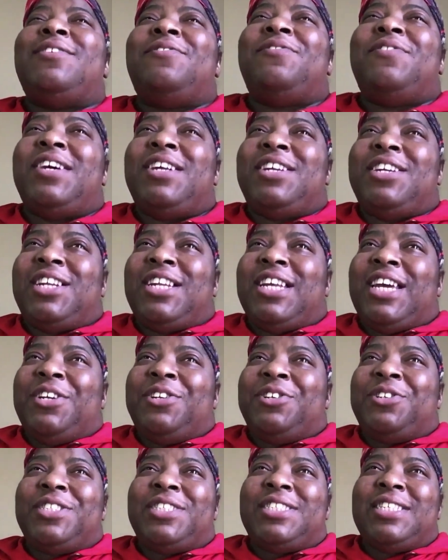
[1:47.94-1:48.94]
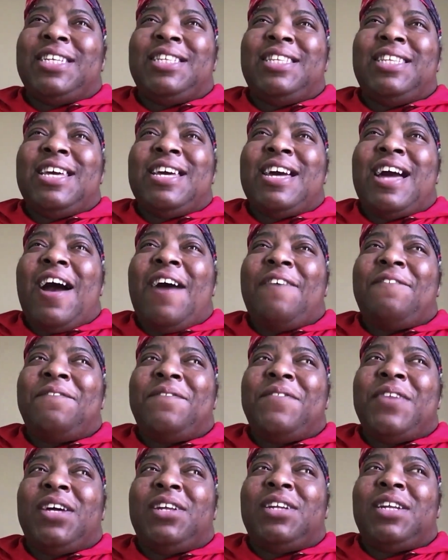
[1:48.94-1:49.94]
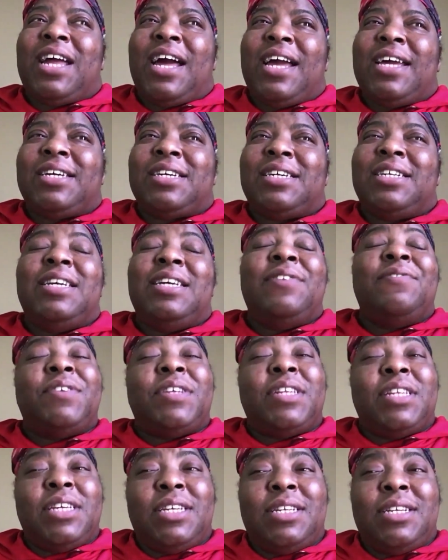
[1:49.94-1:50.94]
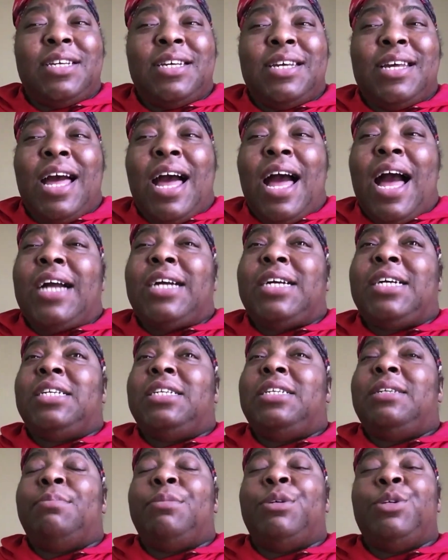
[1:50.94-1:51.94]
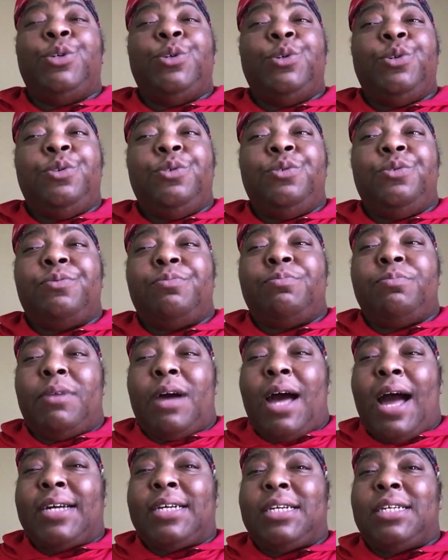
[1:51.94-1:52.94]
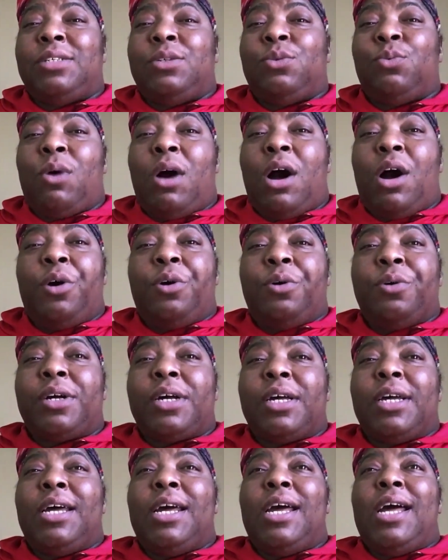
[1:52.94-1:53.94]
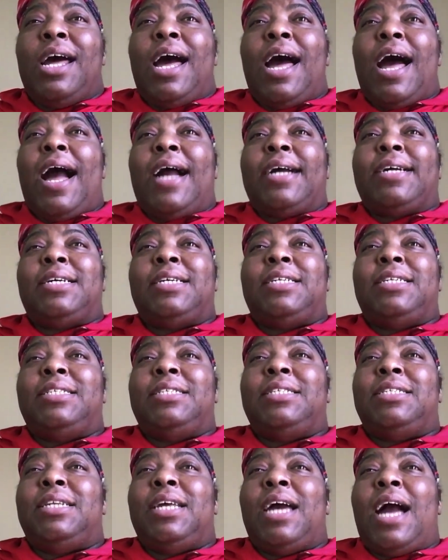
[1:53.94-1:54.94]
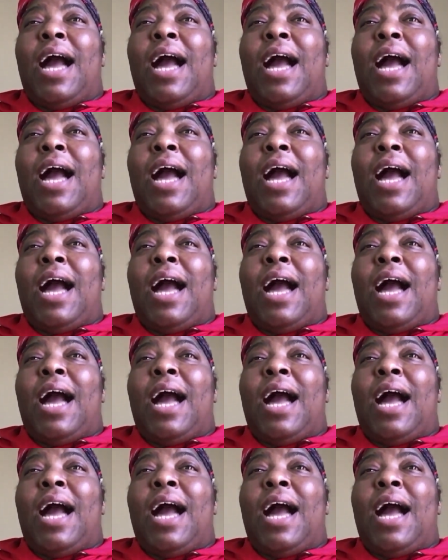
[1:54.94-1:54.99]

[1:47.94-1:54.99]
the ventilator, Cynthia. I felt like an invalid. I couldn't move. I couldn't walk. I couldn't